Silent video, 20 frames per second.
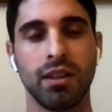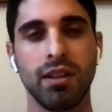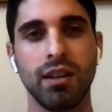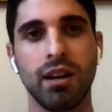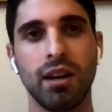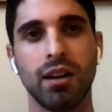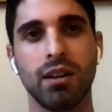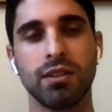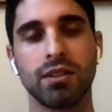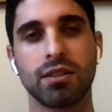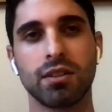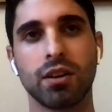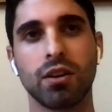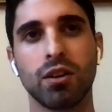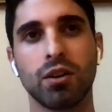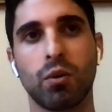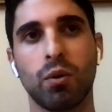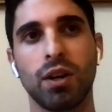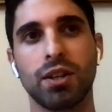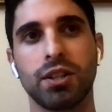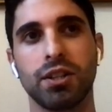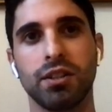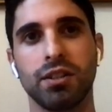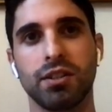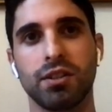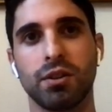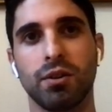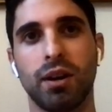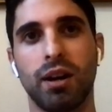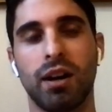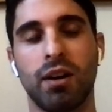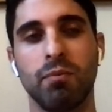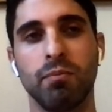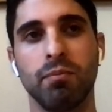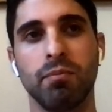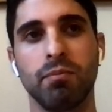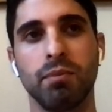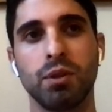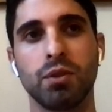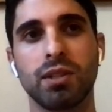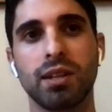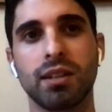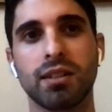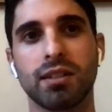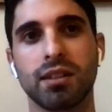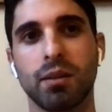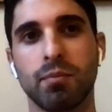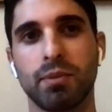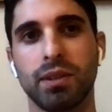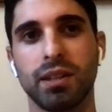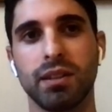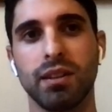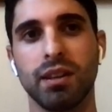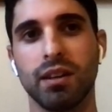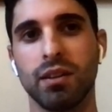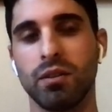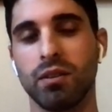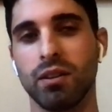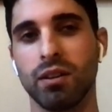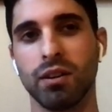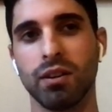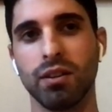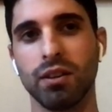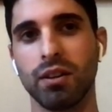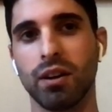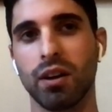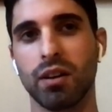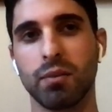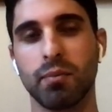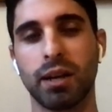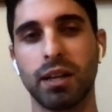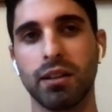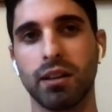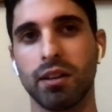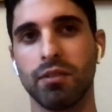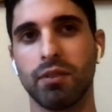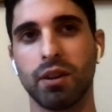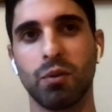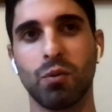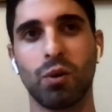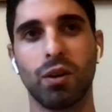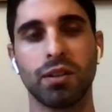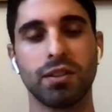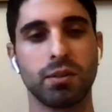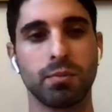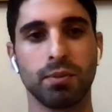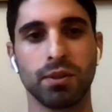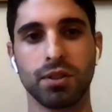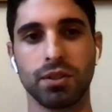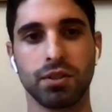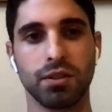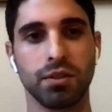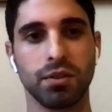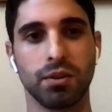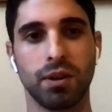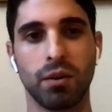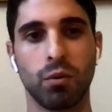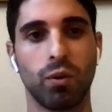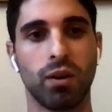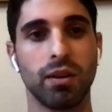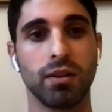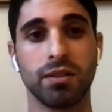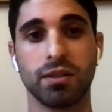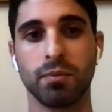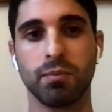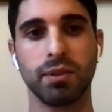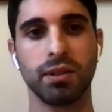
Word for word: Yeah, it's a good question. So, uh, music's something that early on in my life I wanted to pursue. I wanted to